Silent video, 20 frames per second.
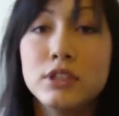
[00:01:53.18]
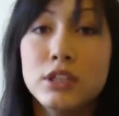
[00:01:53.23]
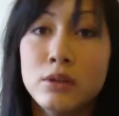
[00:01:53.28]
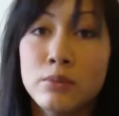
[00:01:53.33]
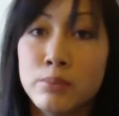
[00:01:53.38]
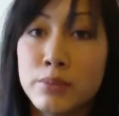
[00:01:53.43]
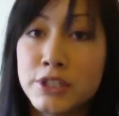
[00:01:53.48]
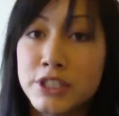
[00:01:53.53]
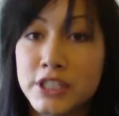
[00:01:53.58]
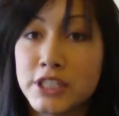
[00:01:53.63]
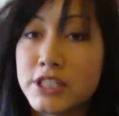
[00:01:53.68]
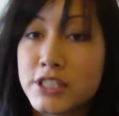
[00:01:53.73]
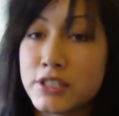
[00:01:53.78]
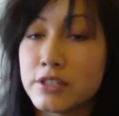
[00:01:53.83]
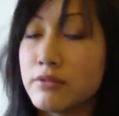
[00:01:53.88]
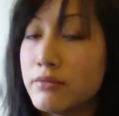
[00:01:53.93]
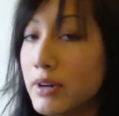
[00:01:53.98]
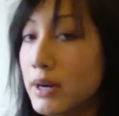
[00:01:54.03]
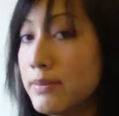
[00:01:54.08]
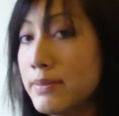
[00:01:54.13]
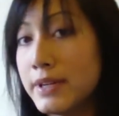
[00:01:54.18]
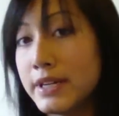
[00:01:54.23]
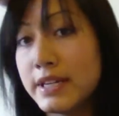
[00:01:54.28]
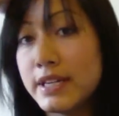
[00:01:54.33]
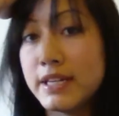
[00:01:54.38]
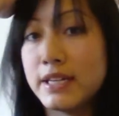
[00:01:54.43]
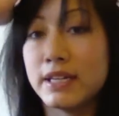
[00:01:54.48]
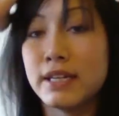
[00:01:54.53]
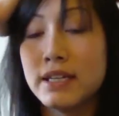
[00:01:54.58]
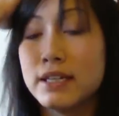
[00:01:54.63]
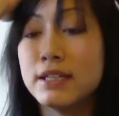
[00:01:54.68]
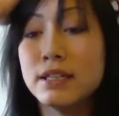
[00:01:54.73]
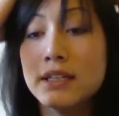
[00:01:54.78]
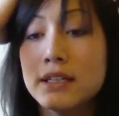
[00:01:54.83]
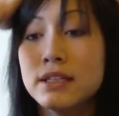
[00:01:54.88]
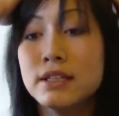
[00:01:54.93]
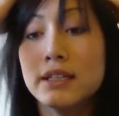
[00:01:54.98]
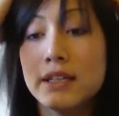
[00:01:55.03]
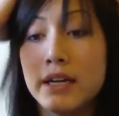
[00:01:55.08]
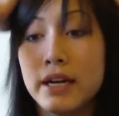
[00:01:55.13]
But just rub it in
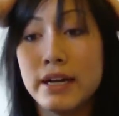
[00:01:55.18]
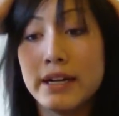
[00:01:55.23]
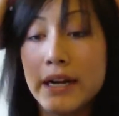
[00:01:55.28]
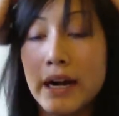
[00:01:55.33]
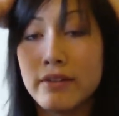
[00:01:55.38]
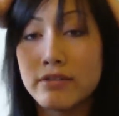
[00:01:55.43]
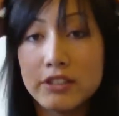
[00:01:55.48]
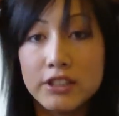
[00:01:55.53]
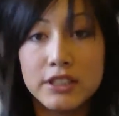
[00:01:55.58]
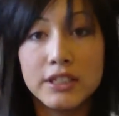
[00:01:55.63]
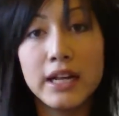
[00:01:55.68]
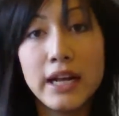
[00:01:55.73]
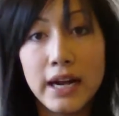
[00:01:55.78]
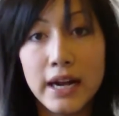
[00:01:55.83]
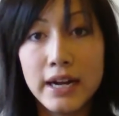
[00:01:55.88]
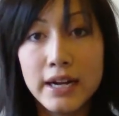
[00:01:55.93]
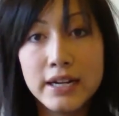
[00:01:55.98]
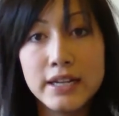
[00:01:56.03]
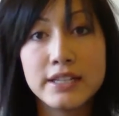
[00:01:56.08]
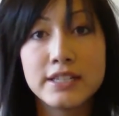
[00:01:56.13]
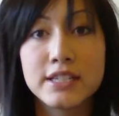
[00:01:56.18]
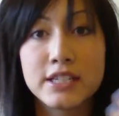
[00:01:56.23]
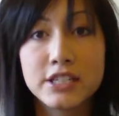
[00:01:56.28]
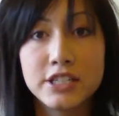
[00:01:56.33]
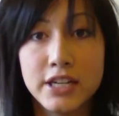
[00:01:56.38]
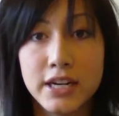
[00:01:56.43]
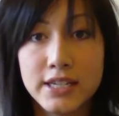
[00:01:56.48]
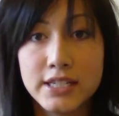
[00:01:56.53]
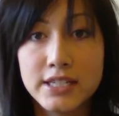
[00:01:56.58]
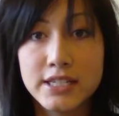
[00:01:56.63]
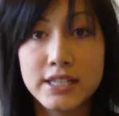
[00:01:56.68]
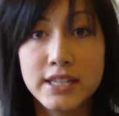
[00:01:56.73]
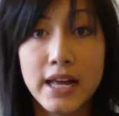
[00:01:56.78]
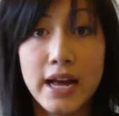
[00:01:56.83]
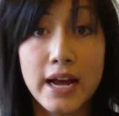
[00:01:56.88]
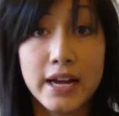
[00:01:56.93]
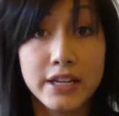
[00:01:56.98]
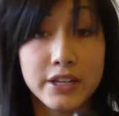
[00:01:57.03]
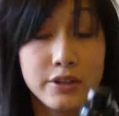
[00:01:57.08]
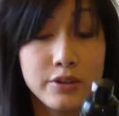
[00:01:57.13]
and after that, it suggests
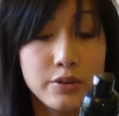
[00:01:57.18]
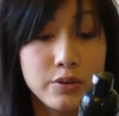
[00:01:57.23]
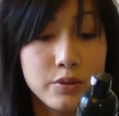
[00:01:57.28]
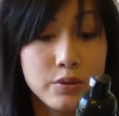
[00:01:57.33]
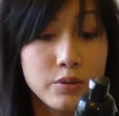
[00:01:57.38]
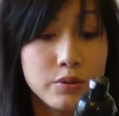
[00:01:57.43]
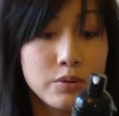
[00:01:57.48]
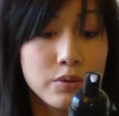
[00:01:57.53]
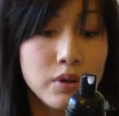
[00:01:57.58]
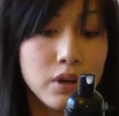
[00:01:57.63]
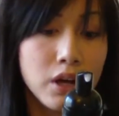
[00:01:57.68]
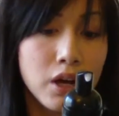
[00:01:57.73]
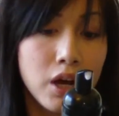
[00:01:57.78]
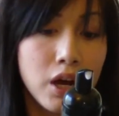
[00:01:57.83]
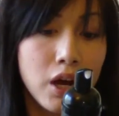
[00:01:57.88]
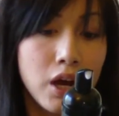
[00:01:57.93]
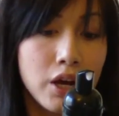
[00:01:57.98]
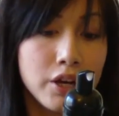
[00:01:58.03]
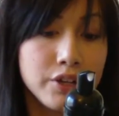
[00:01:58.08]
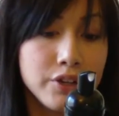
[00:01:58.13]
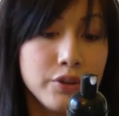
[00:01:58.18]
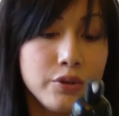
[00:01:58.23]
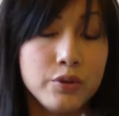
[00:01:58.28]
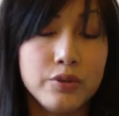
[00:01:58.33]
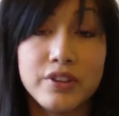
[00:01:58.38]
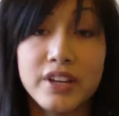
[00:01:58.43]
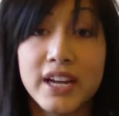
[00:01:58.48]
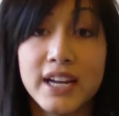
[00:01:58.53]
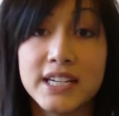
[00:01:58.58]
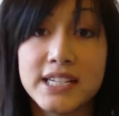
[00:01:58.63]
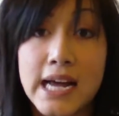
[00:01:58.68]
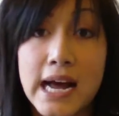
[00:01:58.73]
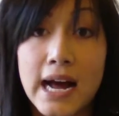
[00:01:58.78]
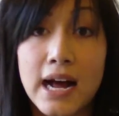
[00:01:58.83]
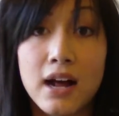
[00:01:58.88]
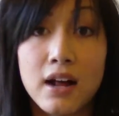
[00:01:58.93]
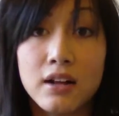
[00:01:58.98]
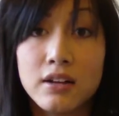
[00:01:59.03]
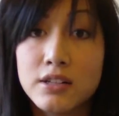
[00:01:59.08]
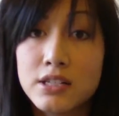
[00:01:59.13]
that you use a
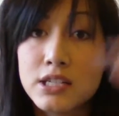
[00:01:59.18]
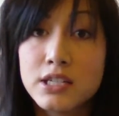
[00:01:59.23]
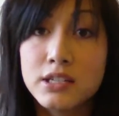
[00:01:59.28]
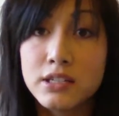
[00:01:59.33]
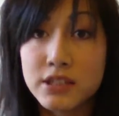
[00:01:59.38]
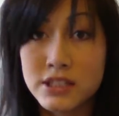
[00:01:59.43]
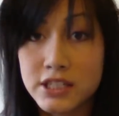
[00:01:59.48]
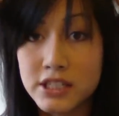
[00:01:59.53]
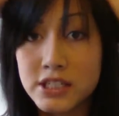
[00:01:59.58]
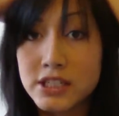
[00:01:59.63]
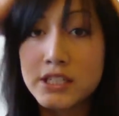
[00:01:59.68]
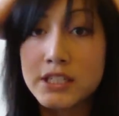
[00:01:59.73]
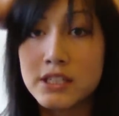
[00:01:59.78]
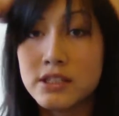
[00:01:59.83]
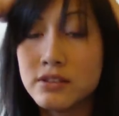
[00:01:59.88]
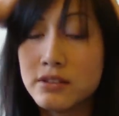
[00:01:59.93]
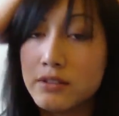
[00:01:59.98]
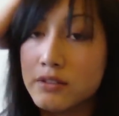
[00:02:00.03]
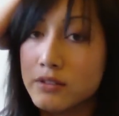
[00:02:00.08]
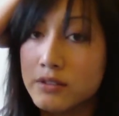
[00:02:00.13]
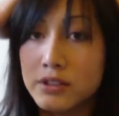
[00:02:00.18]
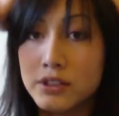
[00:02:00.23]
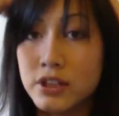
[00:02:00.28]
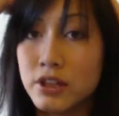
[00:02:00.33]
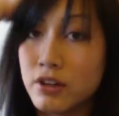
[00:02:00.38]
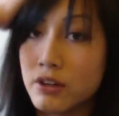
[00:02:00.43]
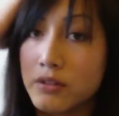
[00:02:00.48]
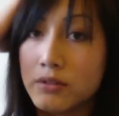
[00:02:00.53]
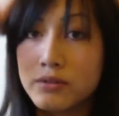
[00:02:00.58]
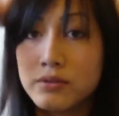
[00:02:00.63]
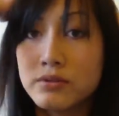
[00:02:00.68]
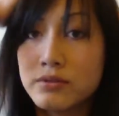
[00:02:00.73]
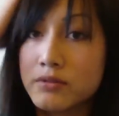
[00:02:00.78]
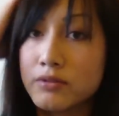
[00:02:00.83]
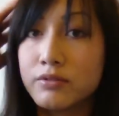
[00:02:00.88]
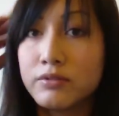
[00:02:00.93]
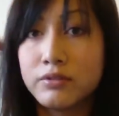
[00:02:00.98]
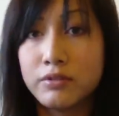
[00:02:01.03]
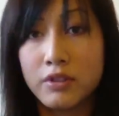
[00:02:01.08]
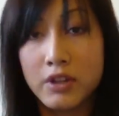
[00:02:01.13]
towel to just, you know,
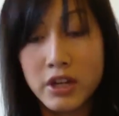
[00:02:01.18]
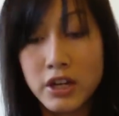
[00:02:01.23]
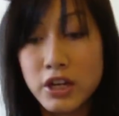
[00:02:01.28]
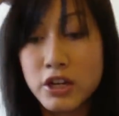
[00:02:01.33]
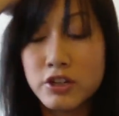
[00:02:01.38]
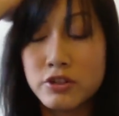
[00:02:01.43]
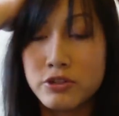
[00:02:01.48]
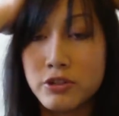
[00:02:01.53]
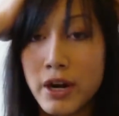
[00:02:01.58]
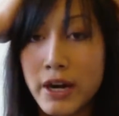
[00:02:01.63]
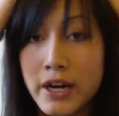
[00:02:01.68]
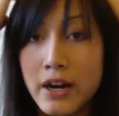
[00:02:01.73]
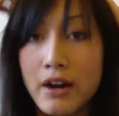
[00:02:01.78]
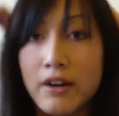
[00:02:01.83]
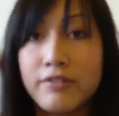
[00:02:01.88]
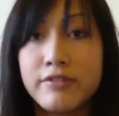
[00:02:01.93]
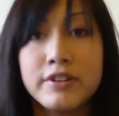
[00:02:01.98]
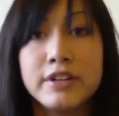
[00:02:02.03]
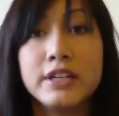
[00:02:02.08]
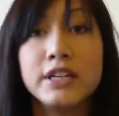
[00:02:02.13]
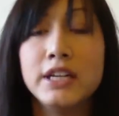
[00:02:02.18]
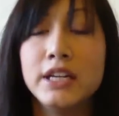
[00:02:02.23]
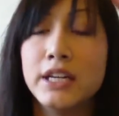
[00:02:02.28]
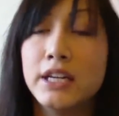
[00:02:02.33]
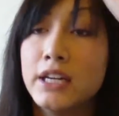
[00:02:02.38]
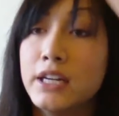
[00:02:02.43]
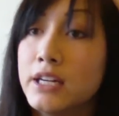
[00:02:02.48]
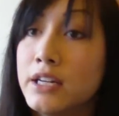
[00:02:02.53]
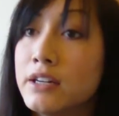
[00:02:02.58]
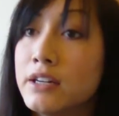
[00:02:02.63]
dry off any